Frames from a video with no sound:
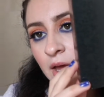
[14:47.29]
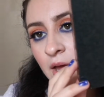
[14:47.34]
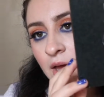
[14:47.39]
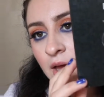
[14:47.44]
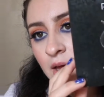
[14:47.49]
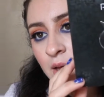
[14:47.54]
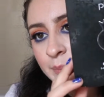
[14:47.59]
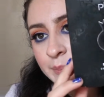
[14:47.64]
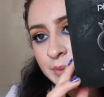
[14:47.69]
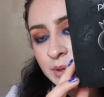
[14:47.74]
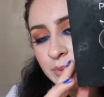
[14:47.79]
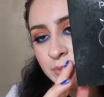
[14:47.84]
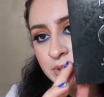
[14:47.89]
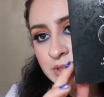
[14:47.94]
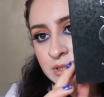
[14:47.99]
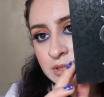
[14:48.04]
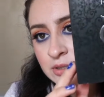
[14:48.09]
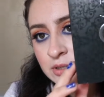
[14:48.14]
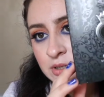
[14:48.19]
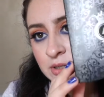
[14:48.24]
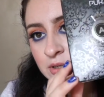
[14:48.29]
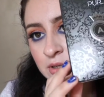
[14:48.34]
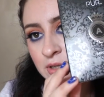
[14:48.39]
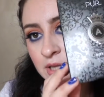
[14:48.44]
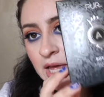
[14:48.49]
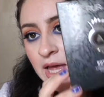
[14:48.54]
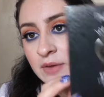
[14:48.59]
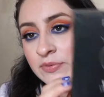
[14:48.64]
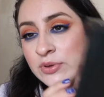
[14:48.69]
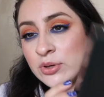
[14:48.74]
um, it was their
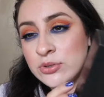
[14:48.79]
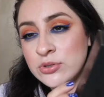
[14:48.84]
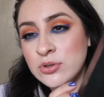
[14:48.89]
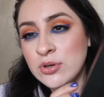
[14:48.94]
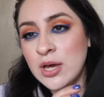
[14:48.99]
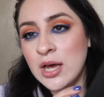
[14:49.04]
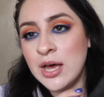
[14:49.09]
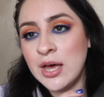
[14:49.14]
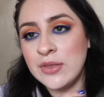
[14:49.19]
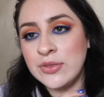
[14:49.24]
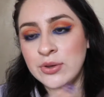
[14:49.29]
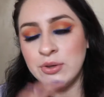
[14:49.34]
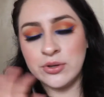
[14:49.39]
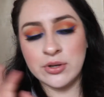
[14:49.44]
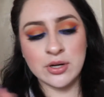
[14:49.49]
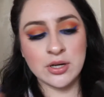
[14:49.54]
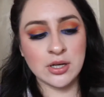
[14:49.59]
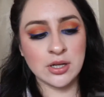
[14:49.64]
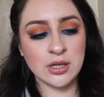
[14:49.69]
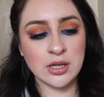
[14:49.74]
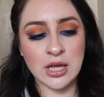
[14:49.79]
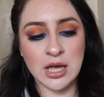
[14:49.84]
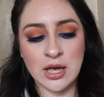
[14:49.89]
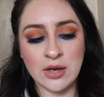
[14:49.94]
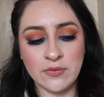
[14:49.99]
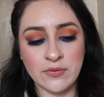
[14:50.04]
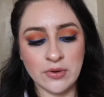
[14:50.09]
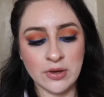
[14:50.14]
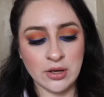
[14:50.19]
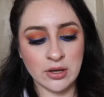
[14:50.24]
collab they also had the other
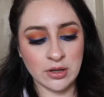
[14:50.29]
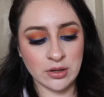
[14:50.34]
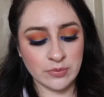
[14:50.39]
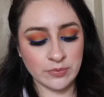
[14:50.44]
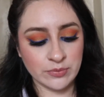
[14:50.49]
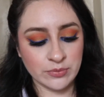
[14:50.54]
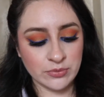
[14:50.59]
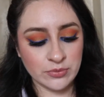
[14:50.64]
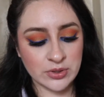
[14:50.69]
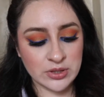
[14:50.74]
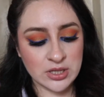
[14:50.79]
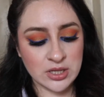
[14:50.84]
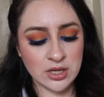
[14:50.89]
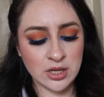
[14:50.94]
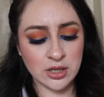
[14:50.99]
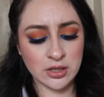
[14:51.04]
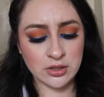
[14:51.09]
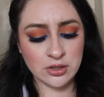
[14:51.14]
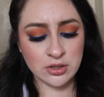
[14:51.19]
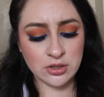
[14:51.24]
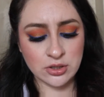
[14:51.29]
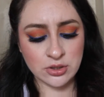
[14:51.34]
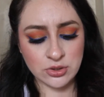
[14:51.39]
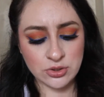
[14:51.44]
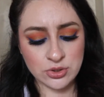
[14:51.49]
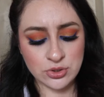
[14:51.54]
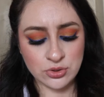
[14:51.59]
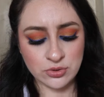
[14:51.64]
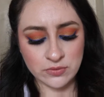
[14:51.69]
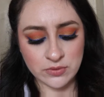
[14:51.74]
collab um, with the other
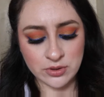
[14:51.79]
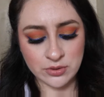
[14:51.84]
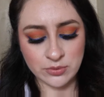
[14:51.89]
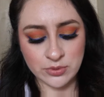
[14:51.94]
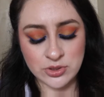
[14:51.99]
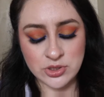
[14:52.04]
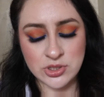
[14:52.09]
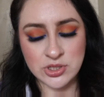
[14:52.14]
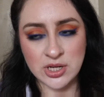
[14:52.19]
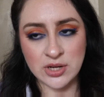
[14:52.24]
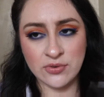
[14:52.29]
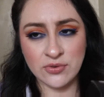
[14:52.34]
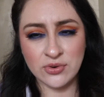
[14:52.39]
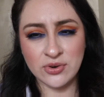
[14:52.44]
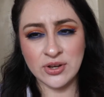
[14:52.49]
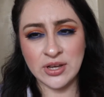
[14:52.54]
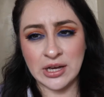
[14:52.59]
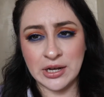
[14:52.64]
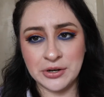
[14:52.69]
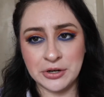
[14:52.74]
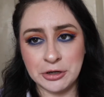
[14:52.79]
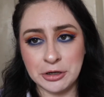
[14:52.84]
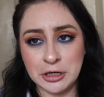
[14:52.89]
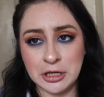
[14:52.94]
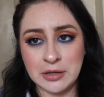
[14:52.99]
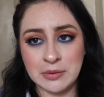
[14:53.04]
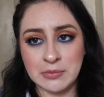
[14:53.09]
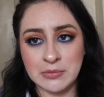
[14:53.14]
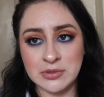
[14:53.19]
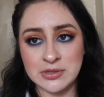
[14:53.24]
youtuber which i forgot her
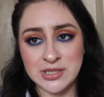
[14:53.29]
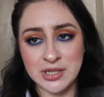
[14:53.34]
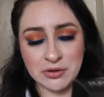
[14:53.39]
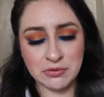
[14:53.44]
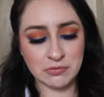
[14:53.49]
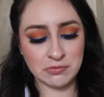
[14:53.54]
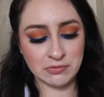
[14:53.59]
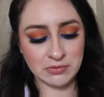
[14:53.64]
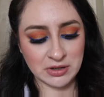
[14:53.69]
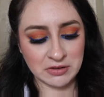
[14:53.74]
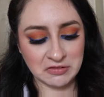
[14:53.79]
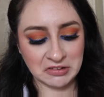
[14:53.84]
name because i don't really